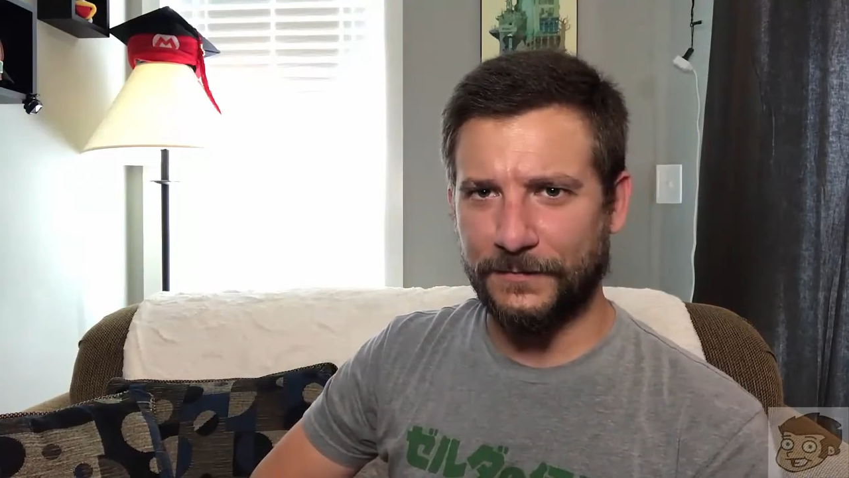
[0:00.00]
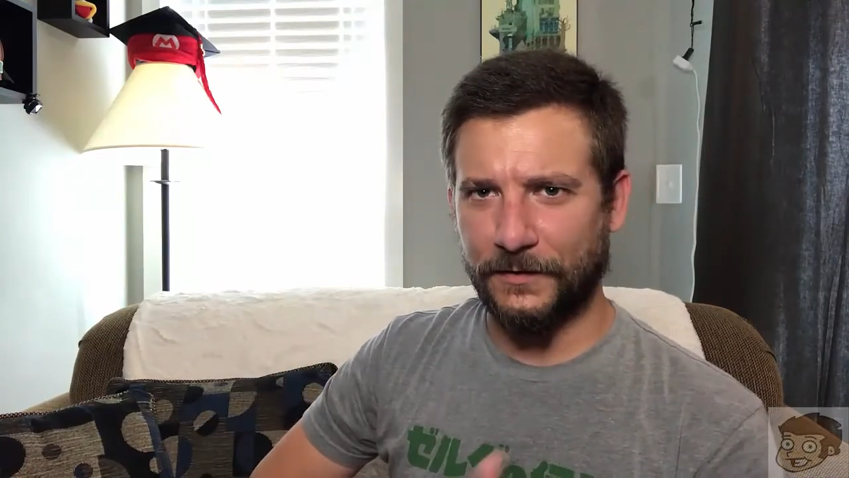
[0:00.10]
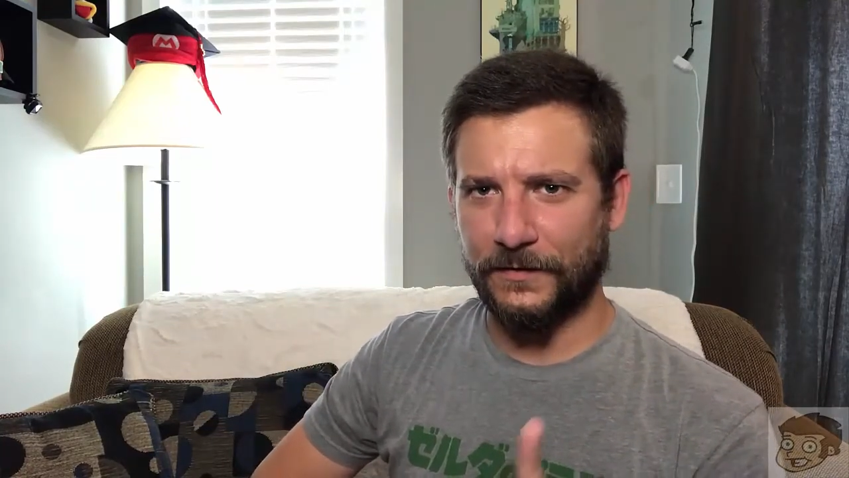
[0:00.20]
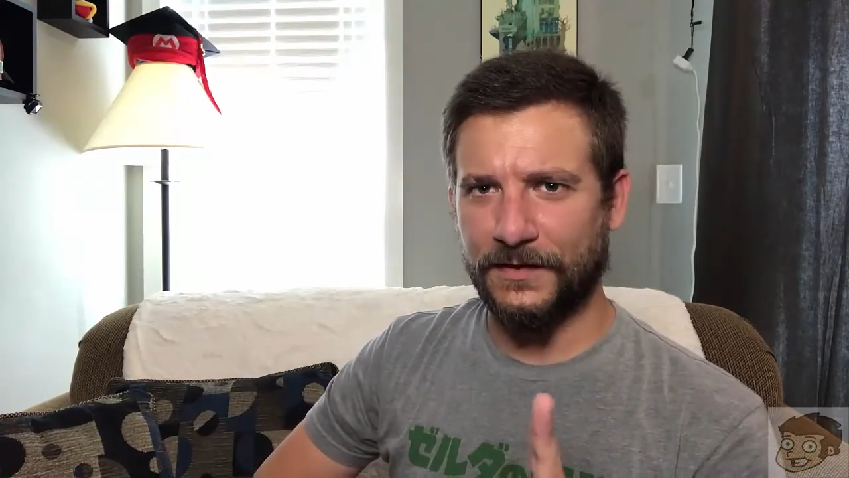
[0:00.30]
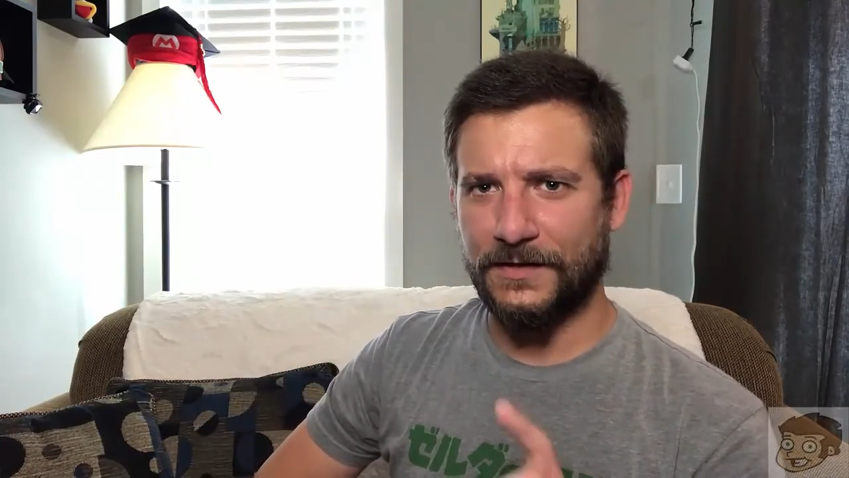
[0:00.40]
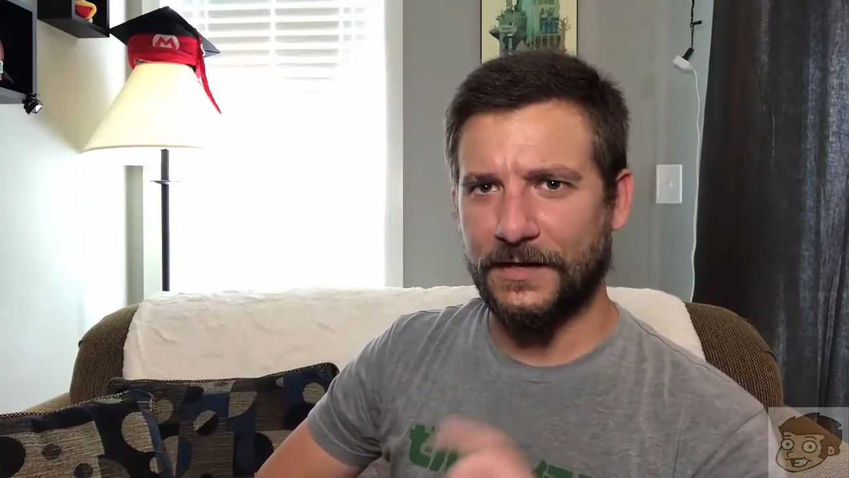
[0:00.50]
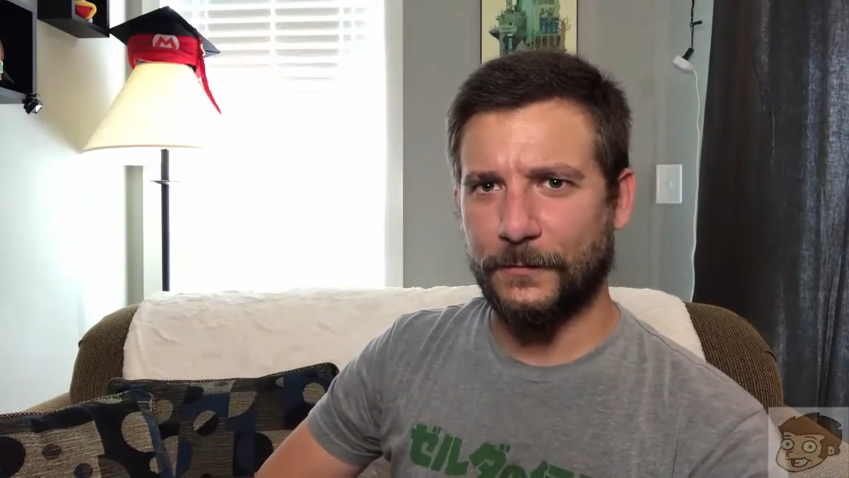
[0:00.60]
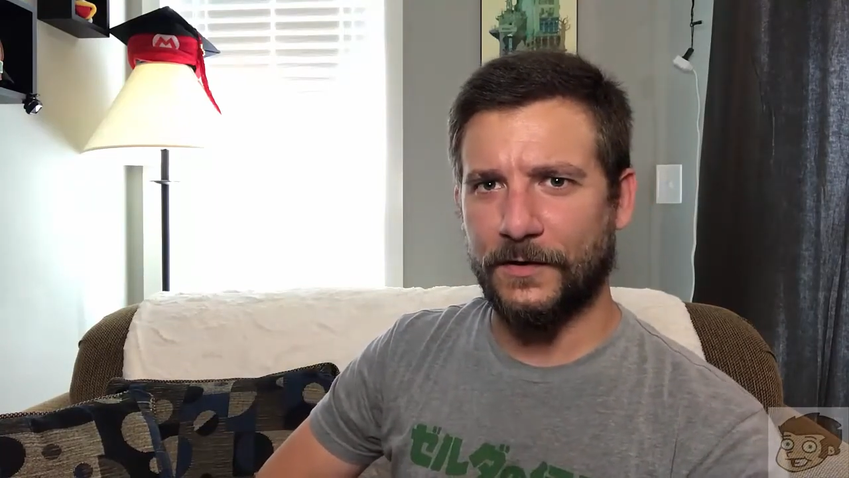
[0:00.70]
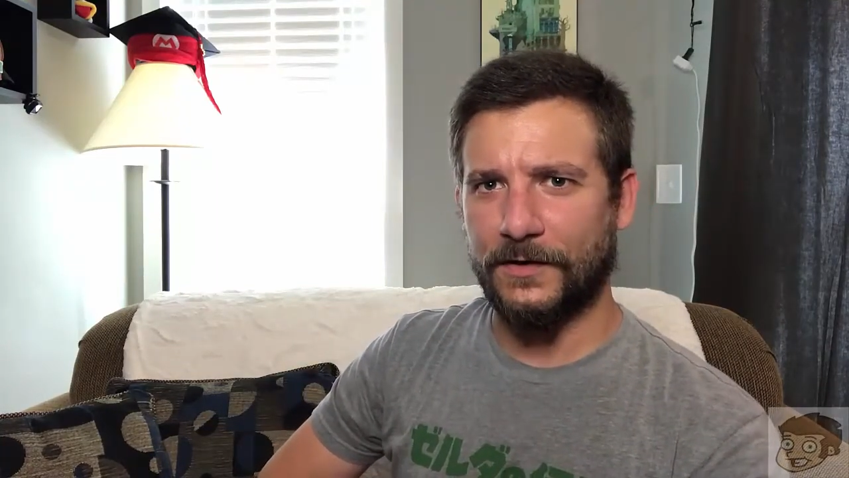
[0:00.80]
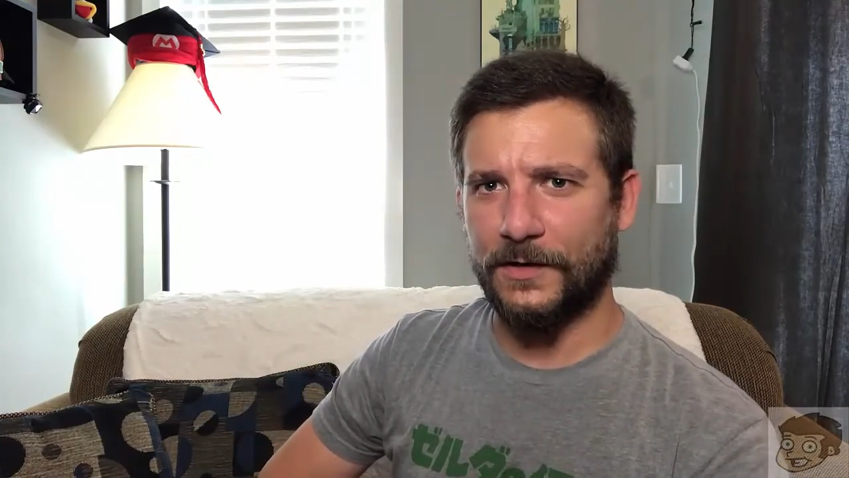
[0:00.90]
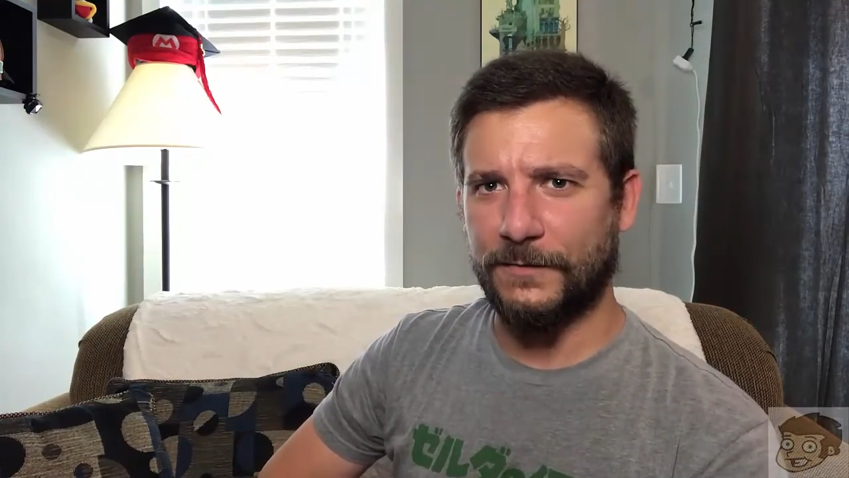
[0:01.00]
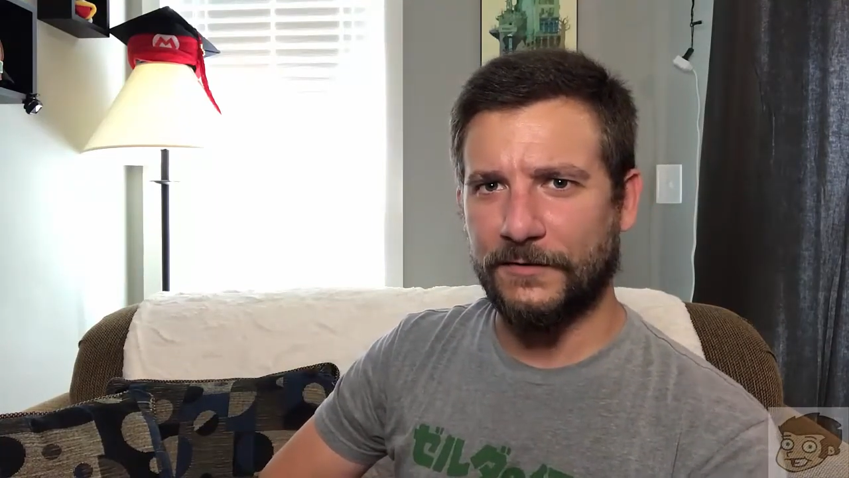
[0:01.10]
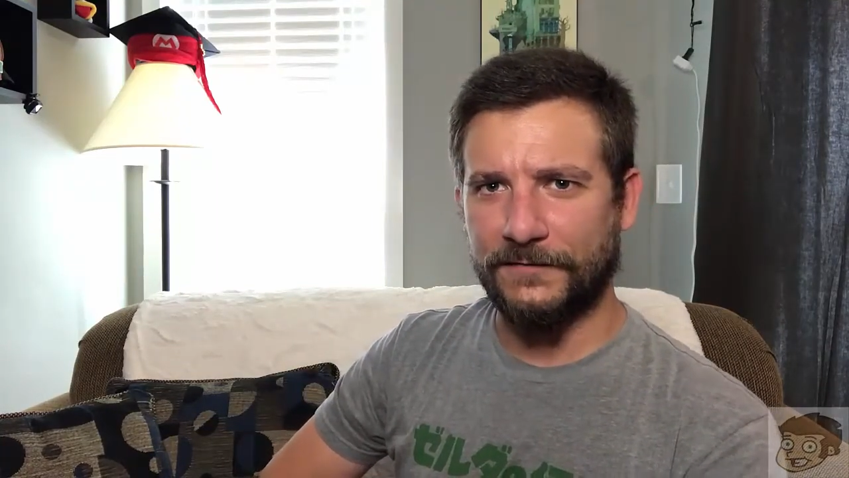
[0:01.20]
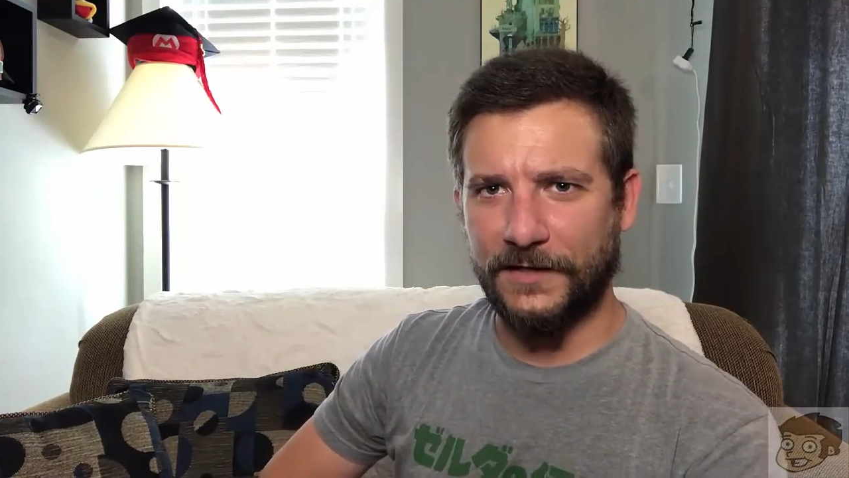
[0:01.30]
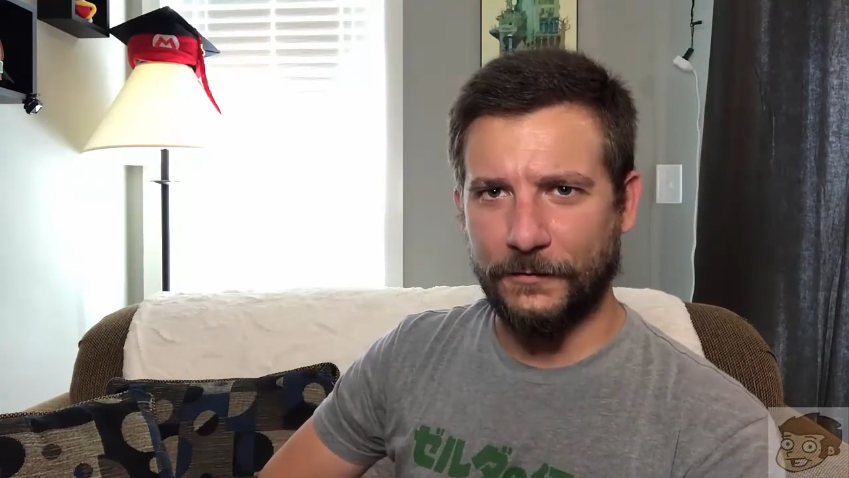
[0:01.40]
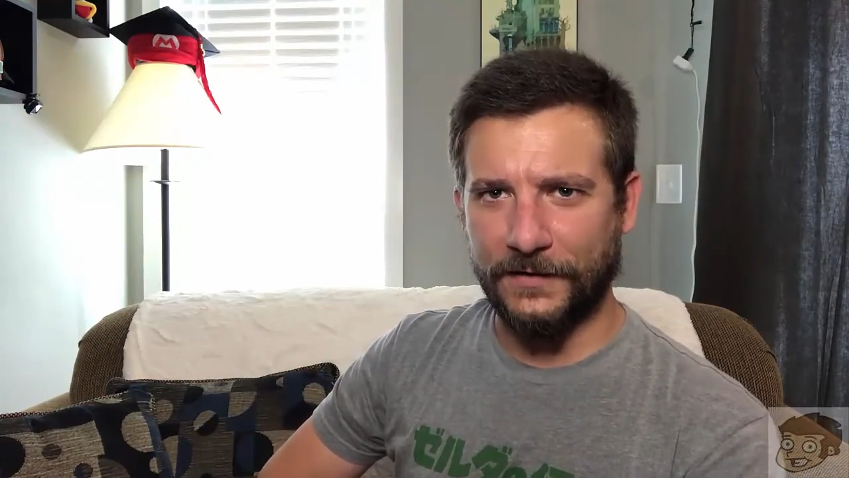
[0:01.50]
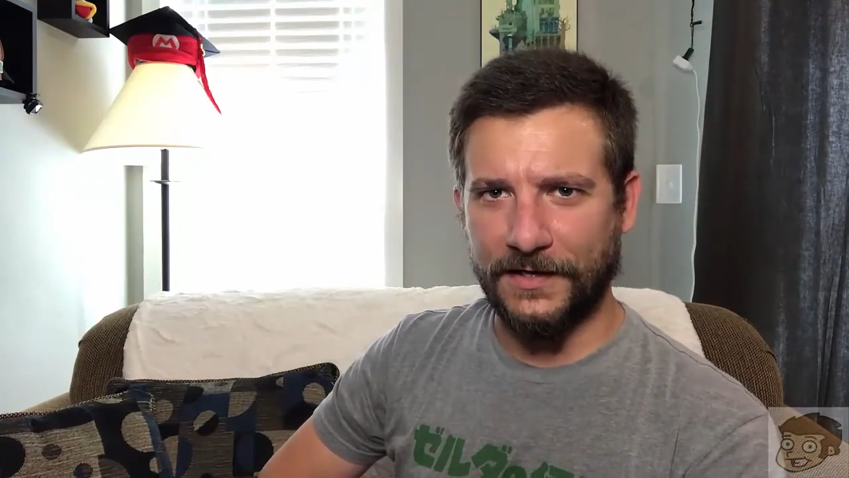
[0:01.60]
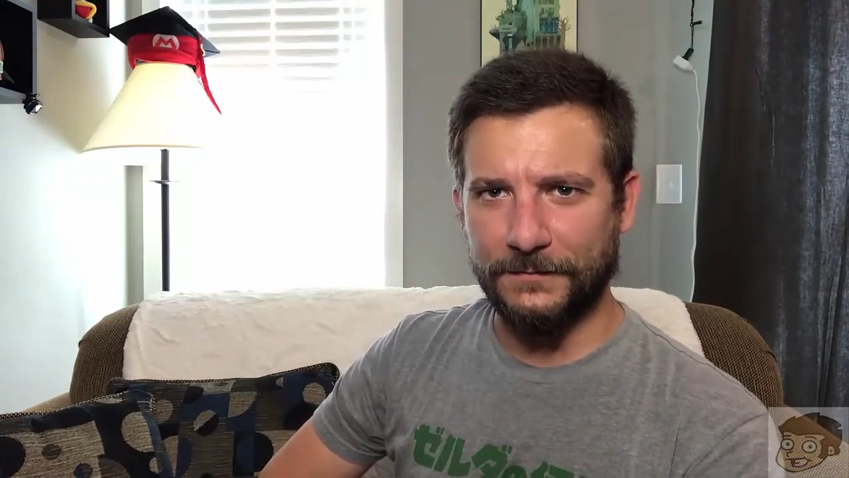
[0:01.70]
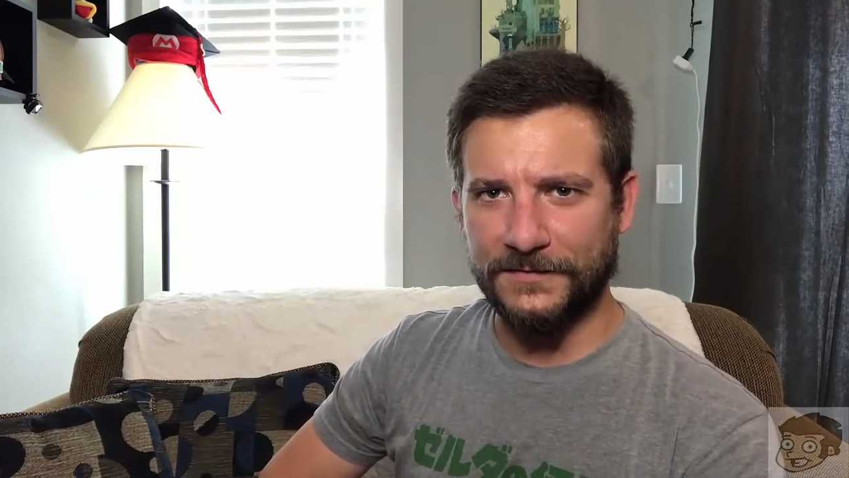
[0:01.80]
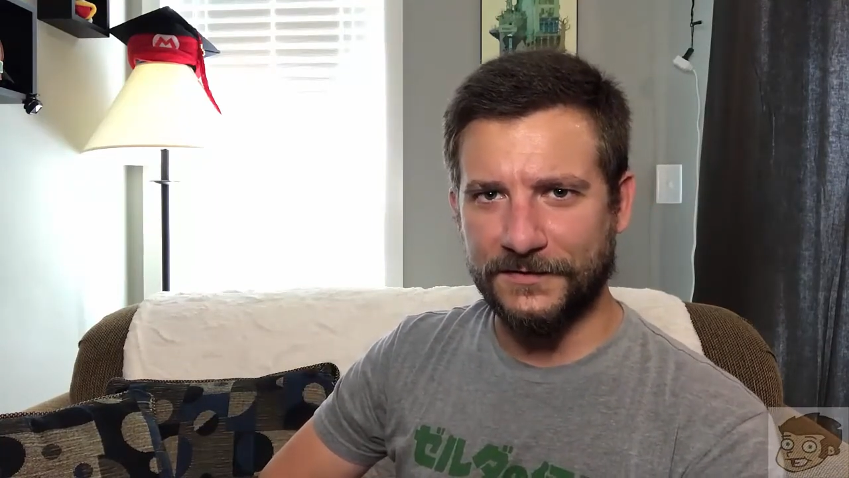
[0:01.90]
uploaded that were not about video
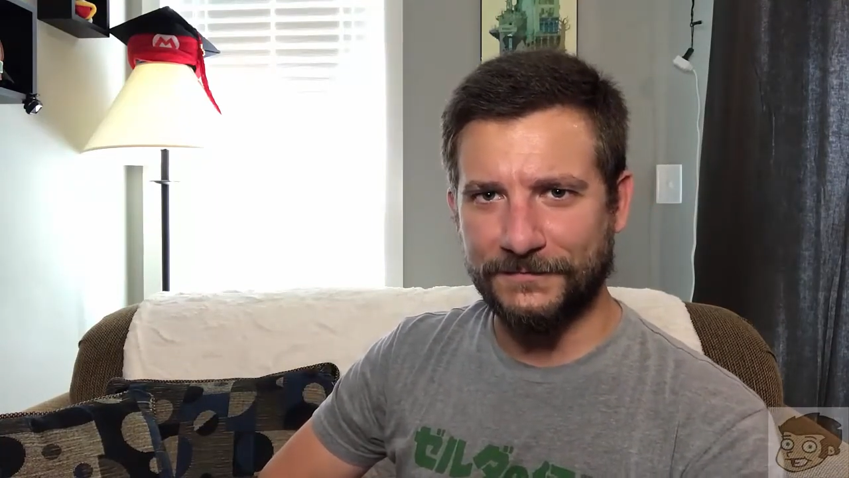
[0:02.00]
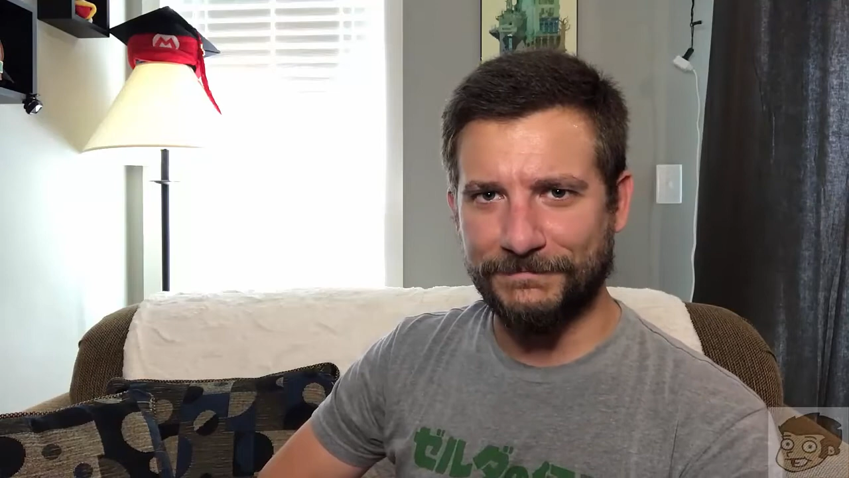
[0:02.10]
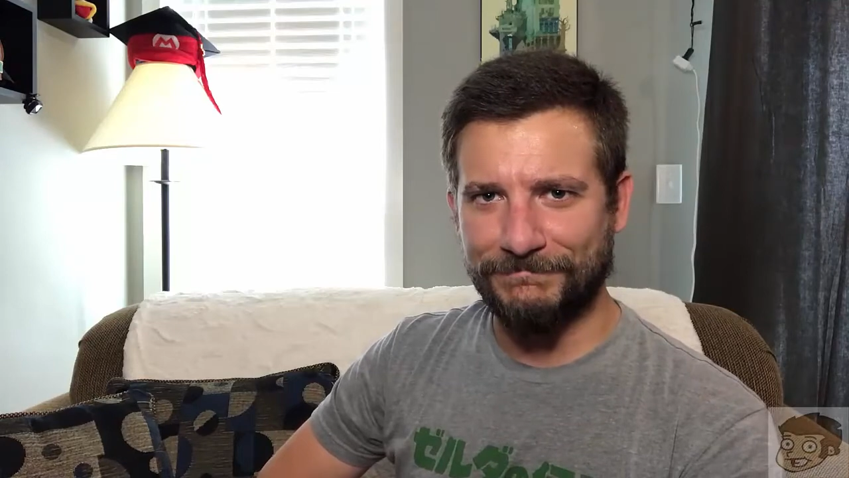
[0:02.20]
games,